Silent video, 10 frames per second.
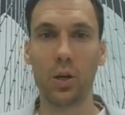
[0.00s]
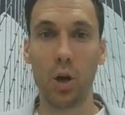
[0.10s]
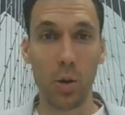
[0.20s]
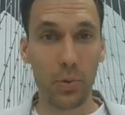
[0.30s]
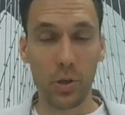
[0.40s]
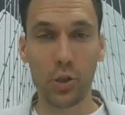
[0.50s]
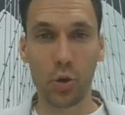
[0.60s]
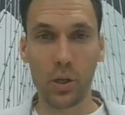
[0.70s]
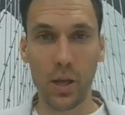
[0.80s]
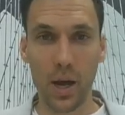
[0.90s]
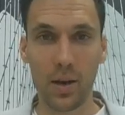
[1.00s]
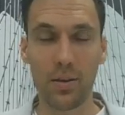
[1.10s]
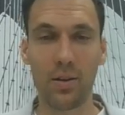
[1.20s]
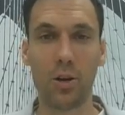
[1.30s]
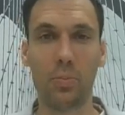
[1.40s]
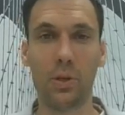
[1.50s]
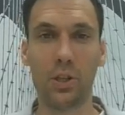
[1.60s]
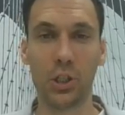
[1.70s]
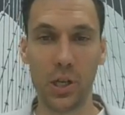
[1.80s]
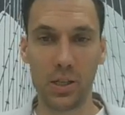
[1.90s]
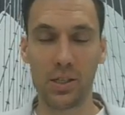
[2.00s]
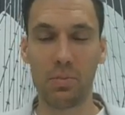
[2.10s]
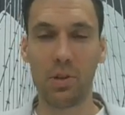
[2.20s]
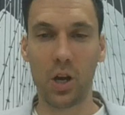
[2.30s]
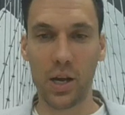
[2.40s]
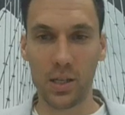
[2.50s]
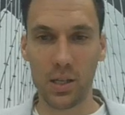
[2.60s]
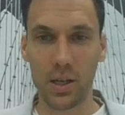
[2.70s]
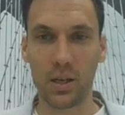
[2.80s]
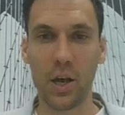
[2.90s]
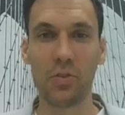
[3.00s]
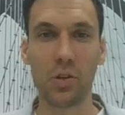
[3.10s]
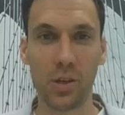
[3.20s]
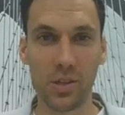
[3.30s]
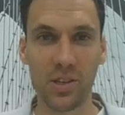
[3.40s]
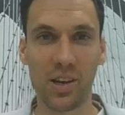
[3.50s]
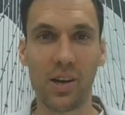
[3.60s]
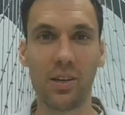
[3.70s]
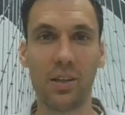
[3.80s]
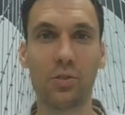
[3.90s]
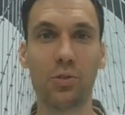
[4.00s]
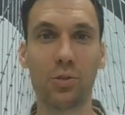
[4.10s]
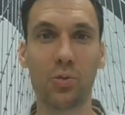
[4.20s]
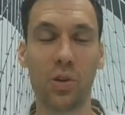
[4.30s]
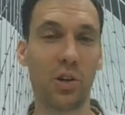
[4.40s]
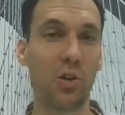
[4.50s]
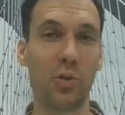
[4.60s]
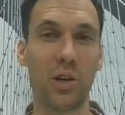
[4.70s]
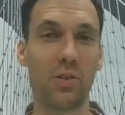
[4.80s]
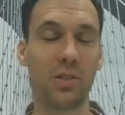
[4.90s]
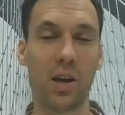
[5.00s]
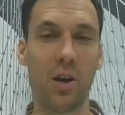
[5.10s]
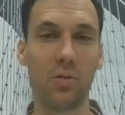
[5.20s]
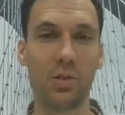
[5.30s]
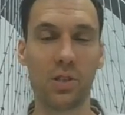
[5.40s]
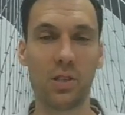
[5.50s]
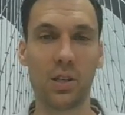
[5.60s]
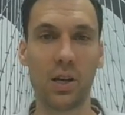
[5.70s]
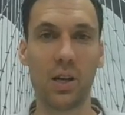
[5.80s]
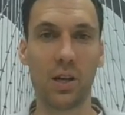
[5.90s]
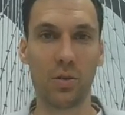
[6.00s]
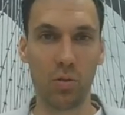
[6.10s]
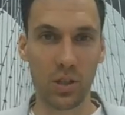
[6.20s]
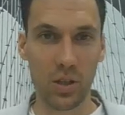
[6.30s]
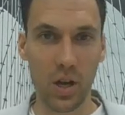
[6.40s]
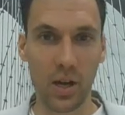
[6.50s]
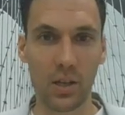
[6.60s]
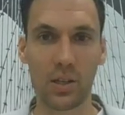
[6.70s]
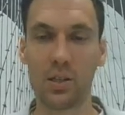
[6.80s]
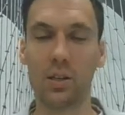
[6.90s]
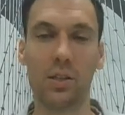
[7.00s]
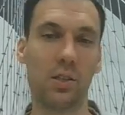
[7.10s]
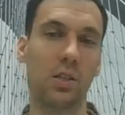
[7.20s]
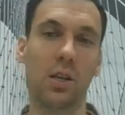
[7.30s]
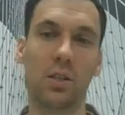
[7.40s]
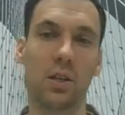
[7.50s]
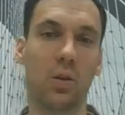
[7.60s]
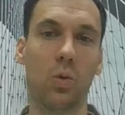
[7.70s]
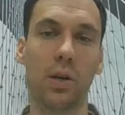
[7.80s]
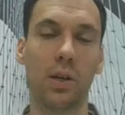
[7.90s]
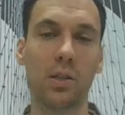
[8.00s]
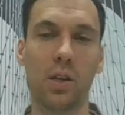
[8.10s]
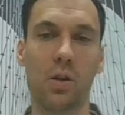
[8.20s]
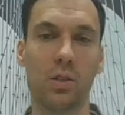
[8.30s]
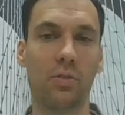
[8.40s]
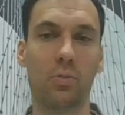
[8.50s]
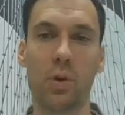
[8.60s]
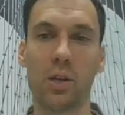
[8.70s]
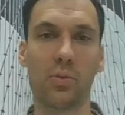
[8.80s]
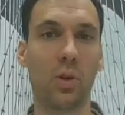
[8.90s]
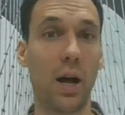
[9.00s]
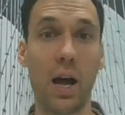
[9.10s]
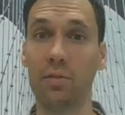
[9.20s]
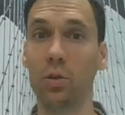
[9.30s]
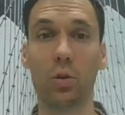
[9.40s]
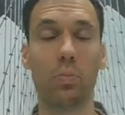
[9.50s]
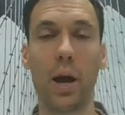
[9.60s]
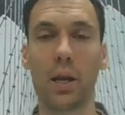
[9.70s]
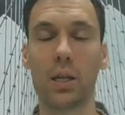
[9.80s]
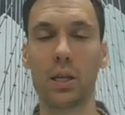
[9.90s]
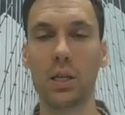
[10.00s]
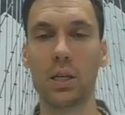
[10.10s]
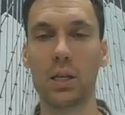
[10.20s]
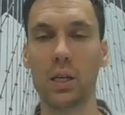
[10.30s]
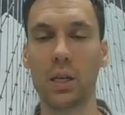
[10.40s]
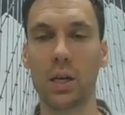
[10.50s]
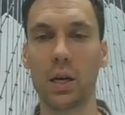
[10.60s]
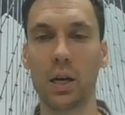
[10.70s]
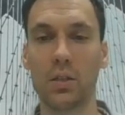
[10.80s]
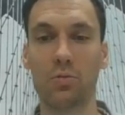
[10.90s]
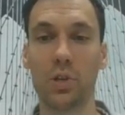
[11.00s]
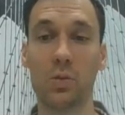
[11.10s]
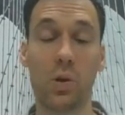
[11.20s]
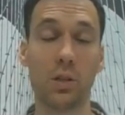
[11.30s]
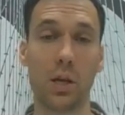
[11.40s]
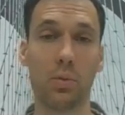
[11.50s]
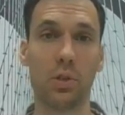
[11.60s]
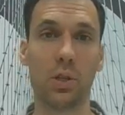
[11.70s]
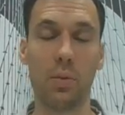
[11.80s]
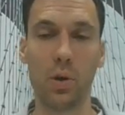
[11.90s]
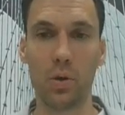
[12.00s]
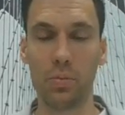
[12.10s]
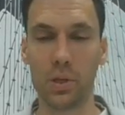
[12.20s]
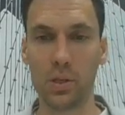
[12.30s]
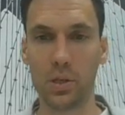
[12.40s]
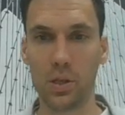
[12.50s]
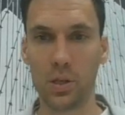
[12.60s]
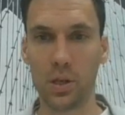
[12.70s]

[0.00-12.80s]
Hope you enjoyed that. Hope it shed some light and gave you insight into what a career in sales looks like. Certainly since I started working in sales after basketball, I haven't looked back. It's the reason why I was able to start my own business